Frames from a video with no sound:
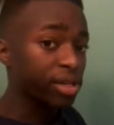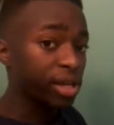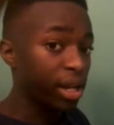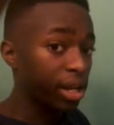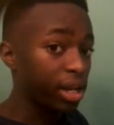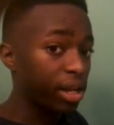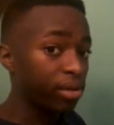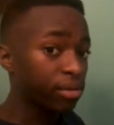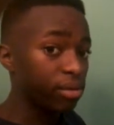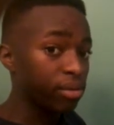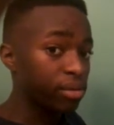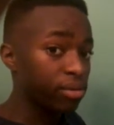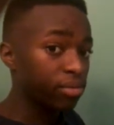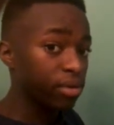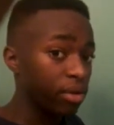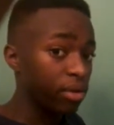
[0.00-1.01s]
and it was
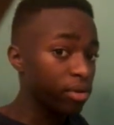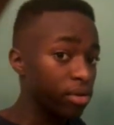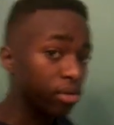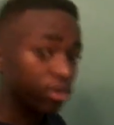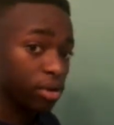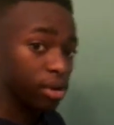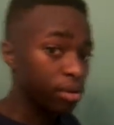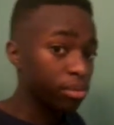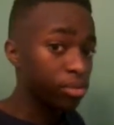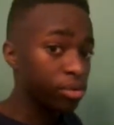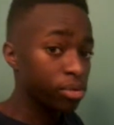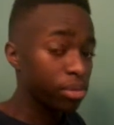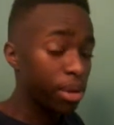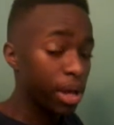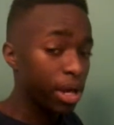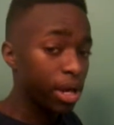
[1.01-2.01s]
very
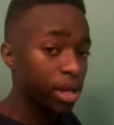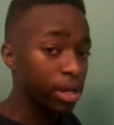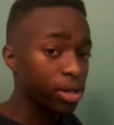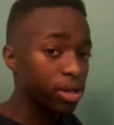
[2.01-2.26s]
dramatic.